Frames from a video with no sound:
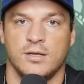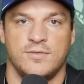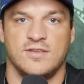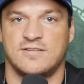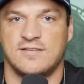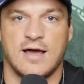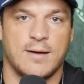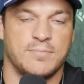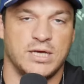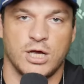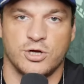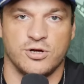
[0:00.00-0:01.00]
this not
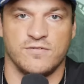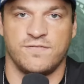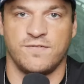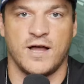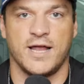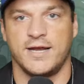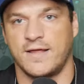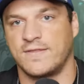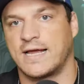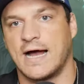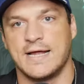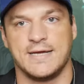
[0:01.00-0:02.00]
being a good fight and
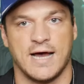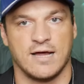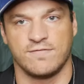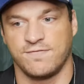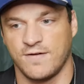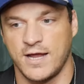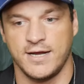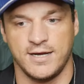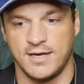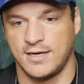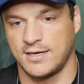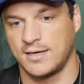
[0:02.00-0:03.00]
the guy not
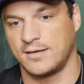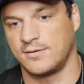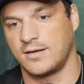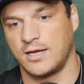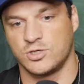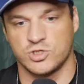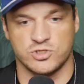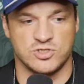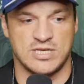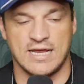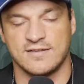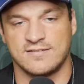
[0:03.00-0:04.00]
fighting and and
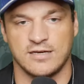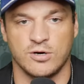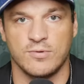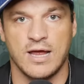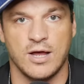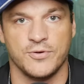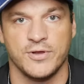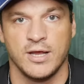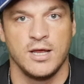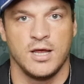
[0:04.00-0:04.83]
just dancing around,